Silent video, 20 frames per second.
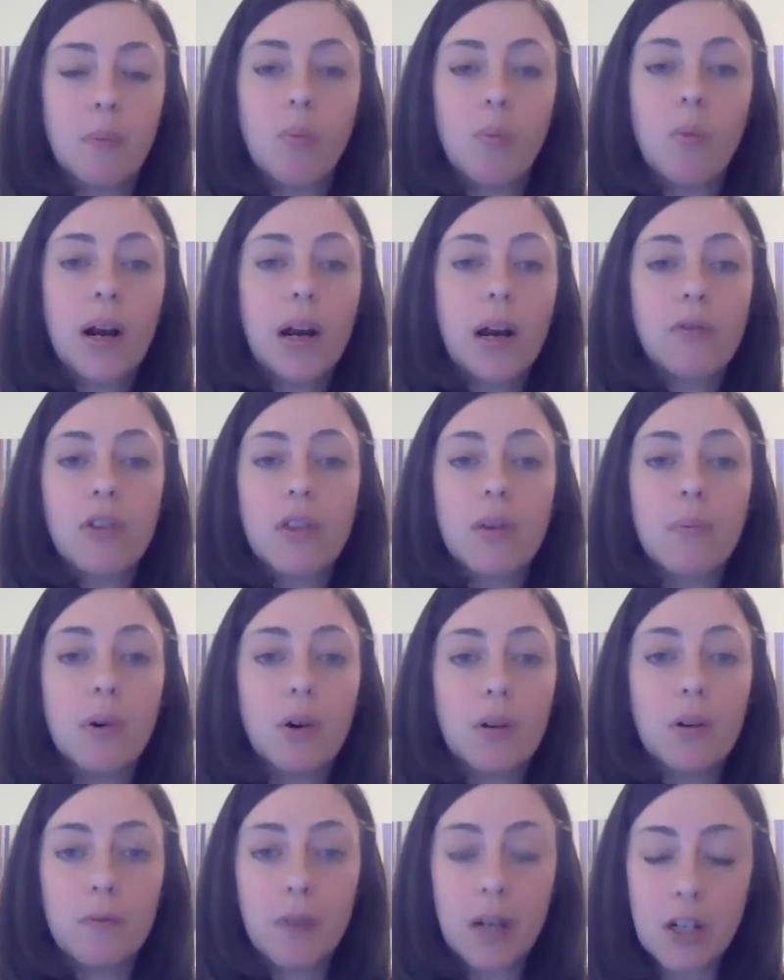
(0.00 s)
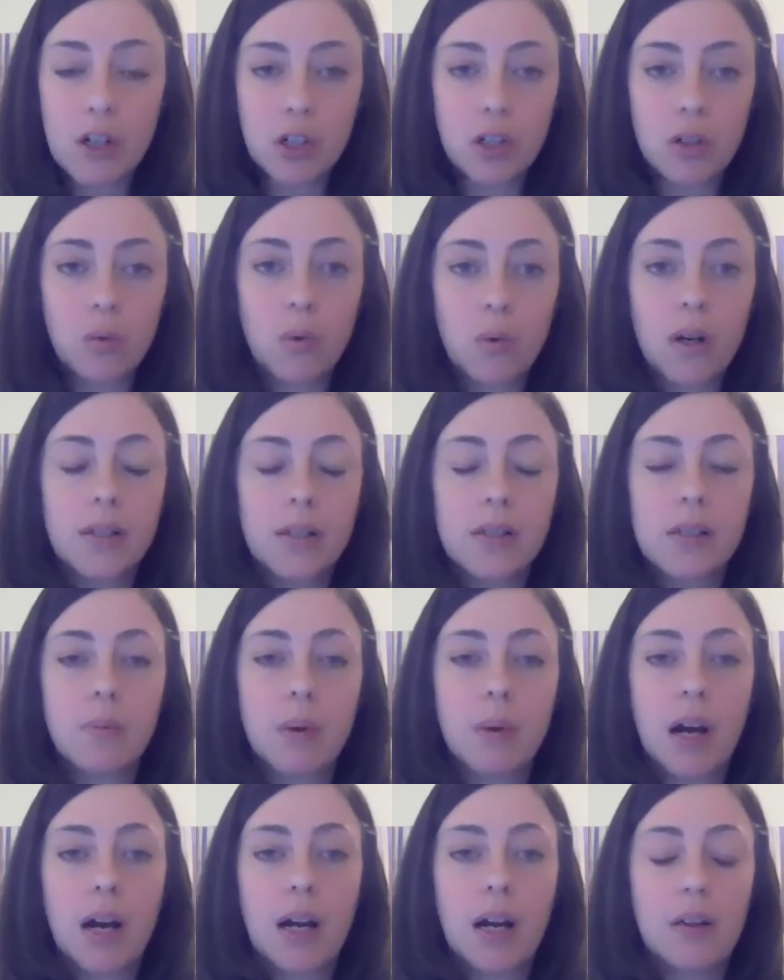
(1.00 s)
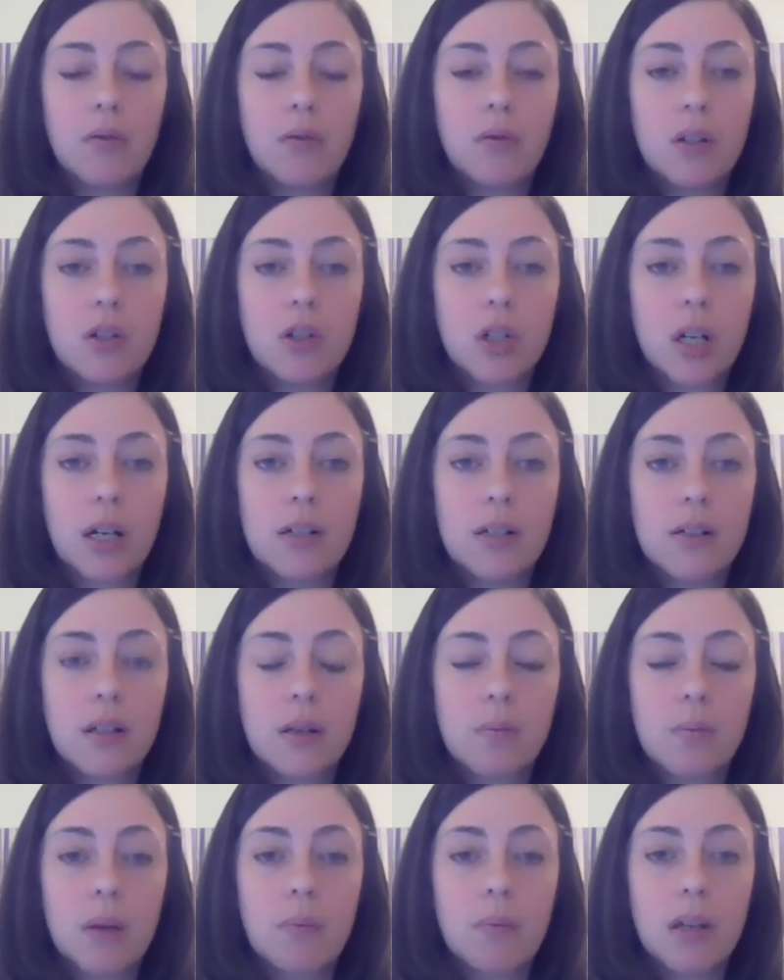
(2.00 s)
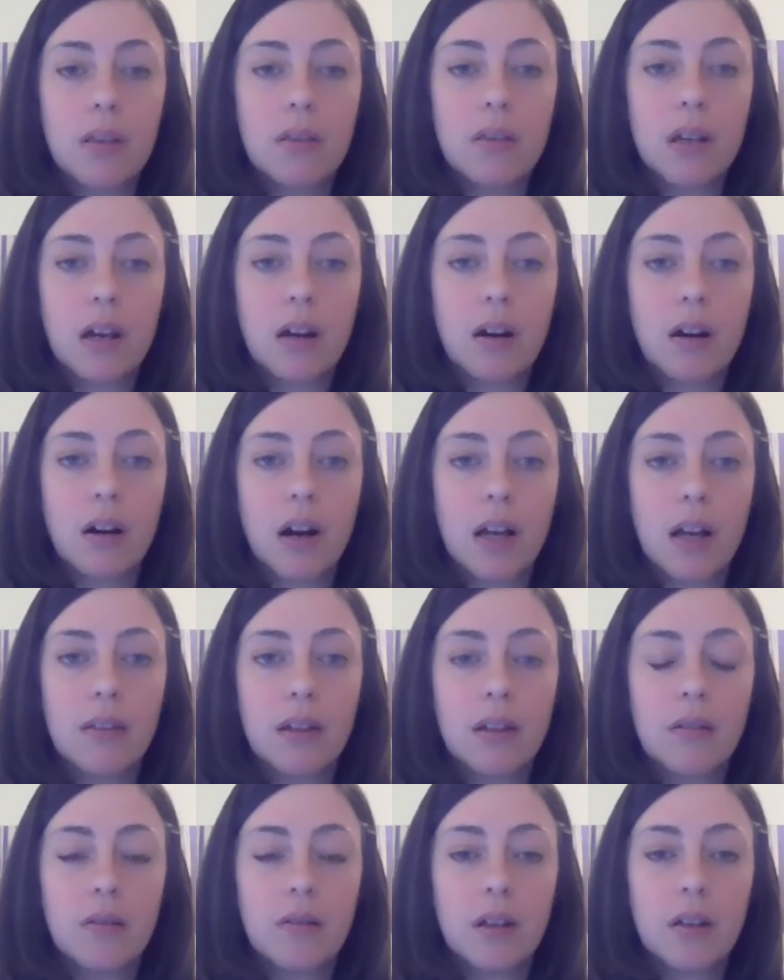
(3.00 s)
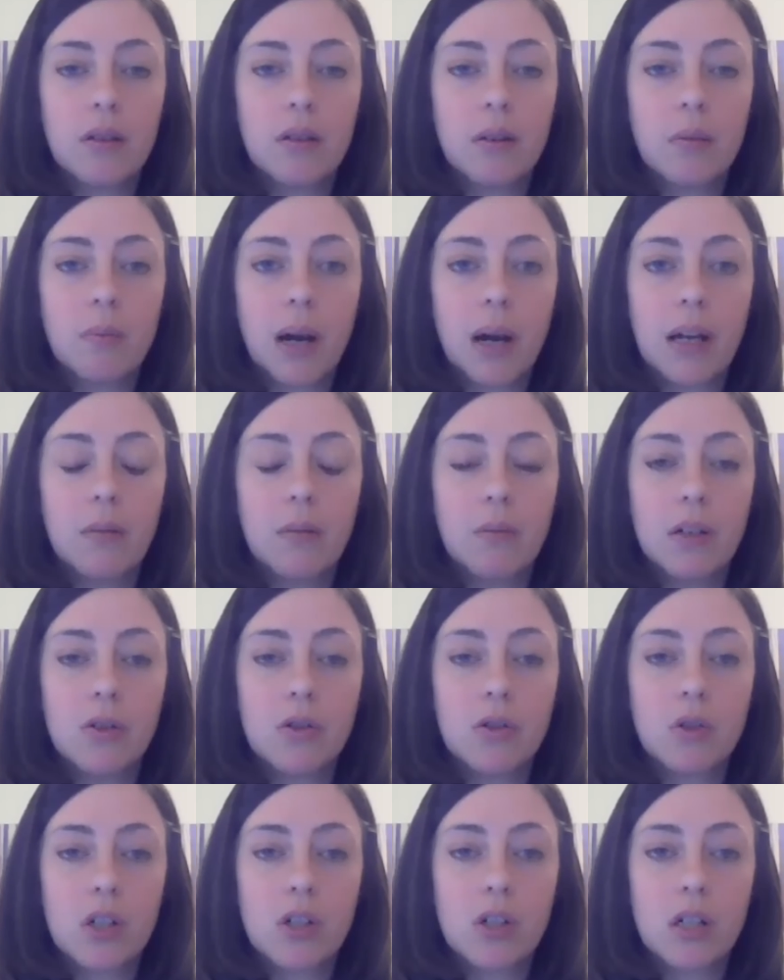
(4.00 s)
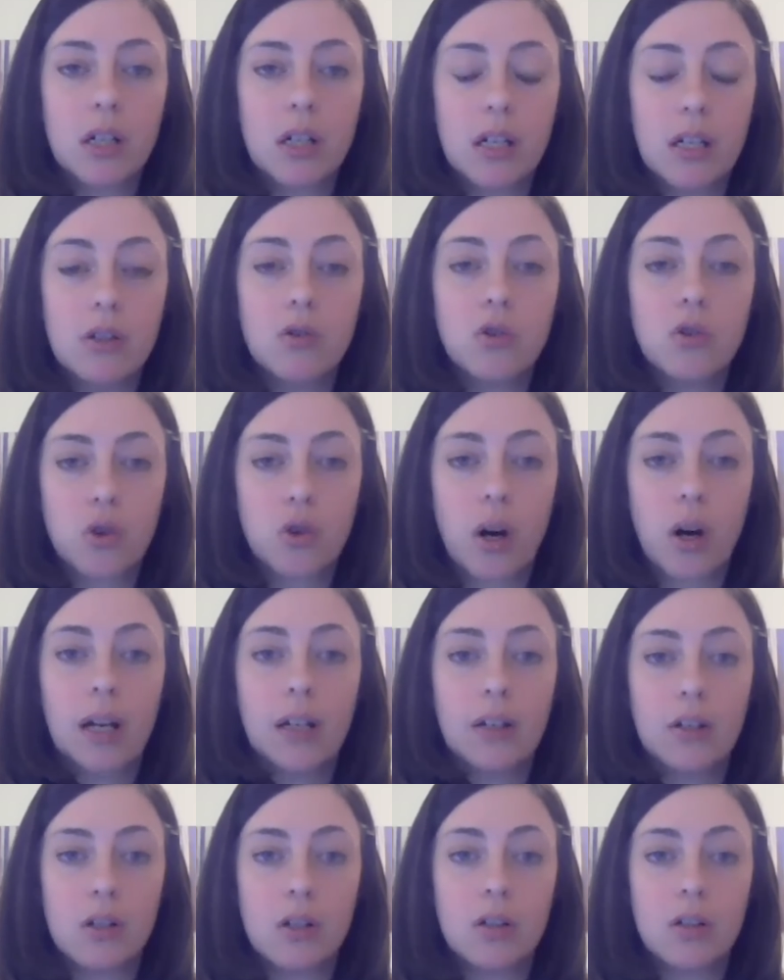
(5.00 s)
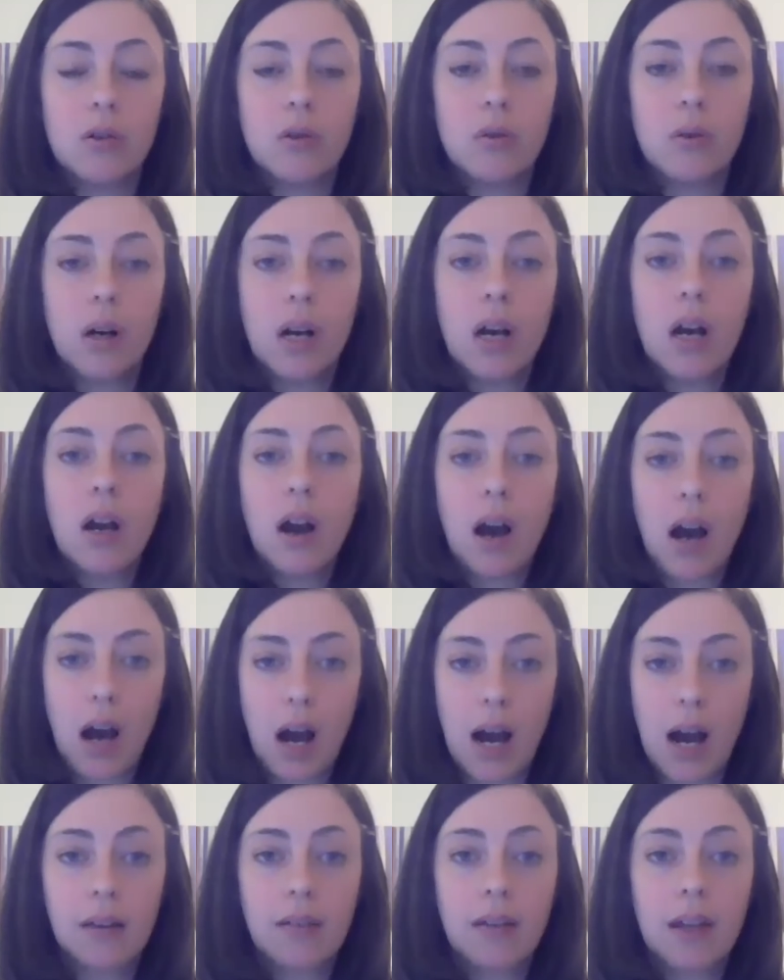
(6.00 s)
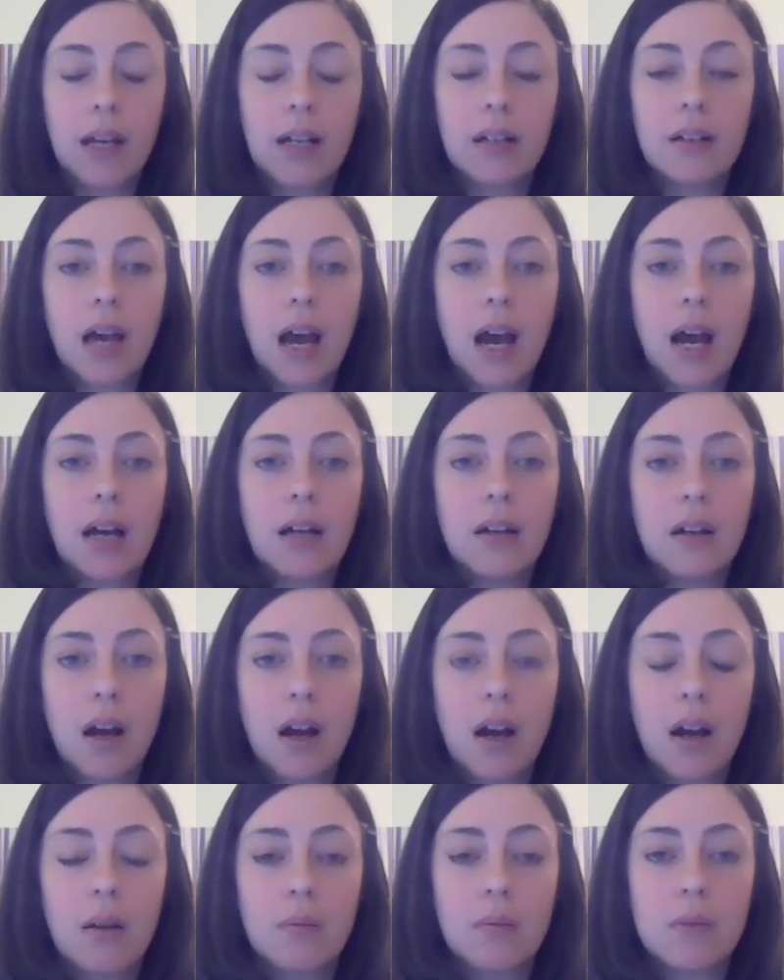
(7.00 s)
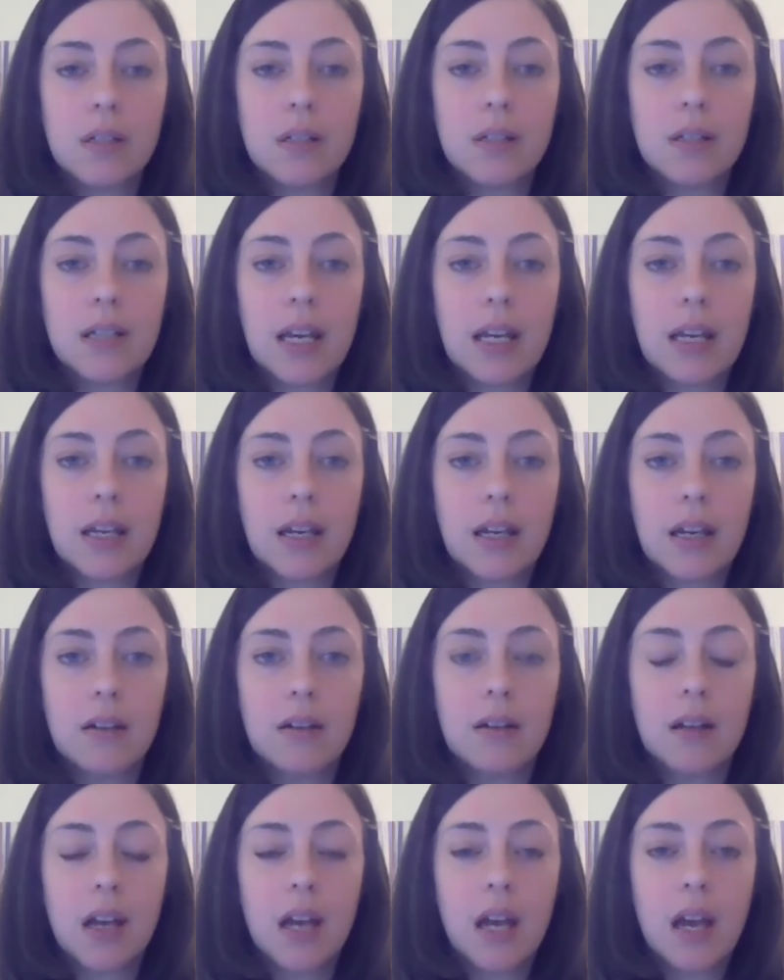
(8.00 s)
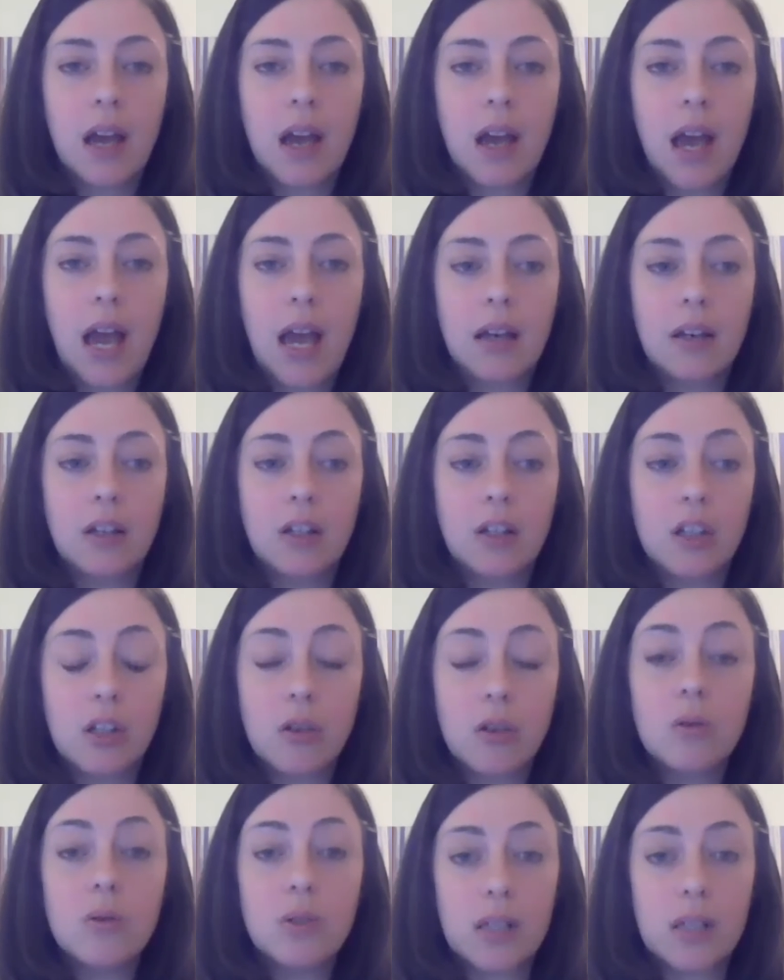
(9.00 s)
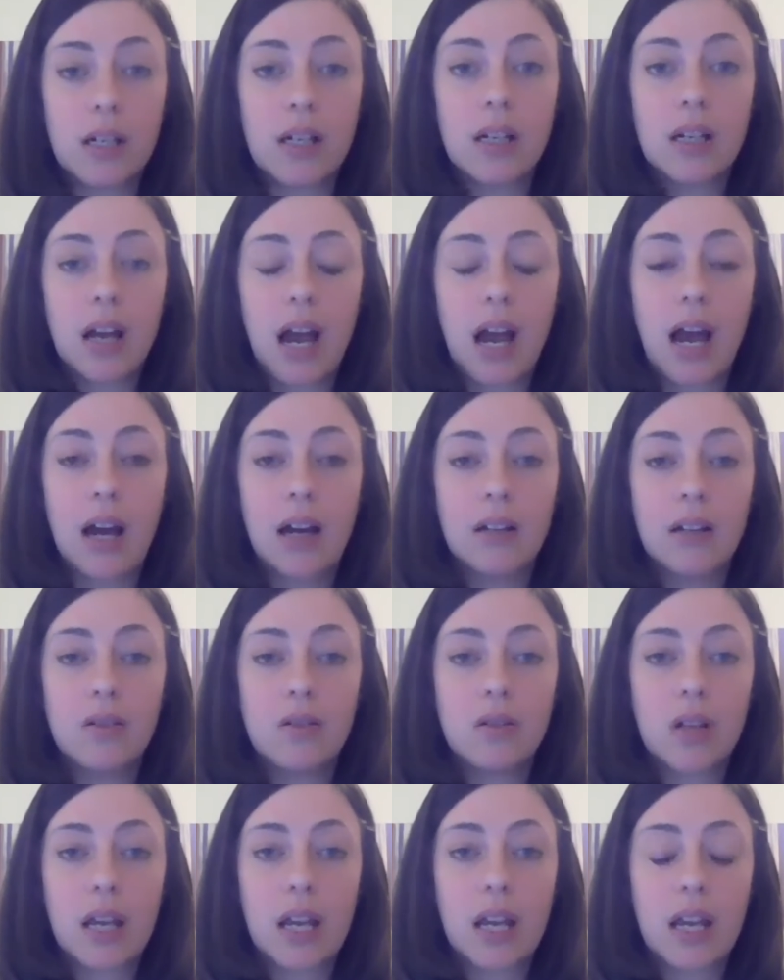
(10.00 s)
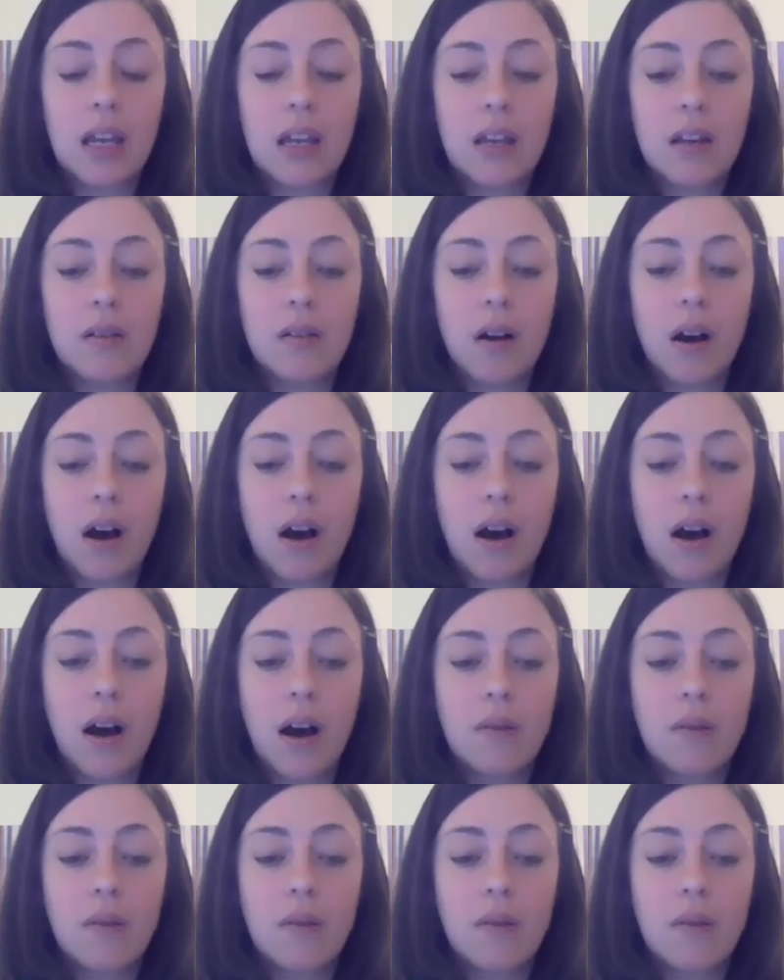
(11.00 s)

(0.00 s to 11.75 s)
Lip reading: whatever the motivation was behind the Chinese commitment there, I think that the Biden administration is trying to highlight that, to take it and use it as a